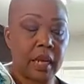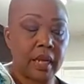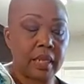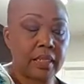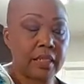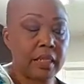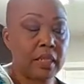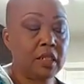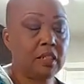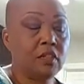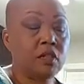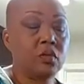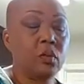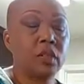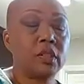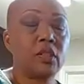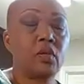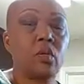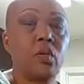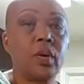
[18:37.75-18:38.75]
This
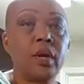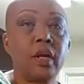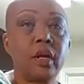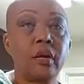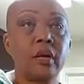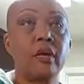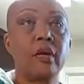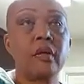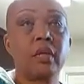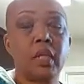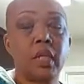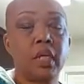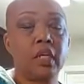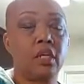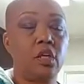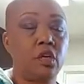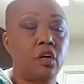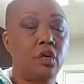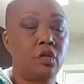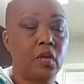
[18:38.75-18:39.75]
was quicker than
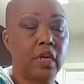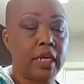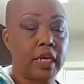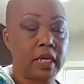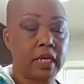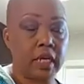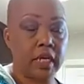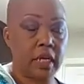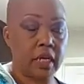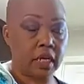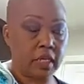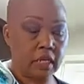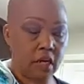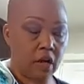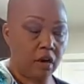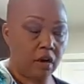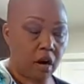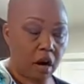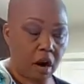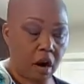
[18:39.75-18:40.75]
you getting in
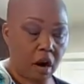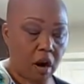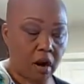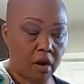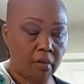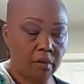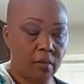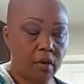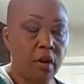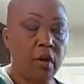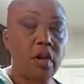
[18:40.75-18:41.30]
your car,